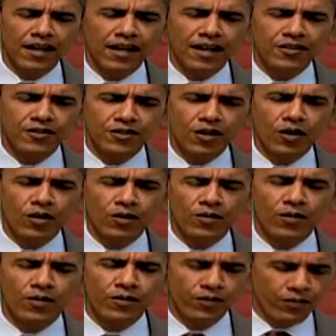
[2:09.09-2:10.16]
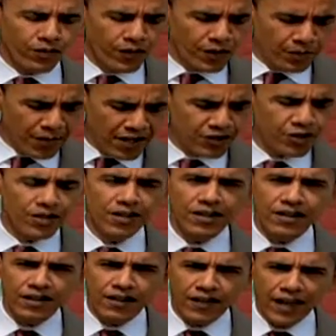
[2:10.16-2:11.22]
And so the mission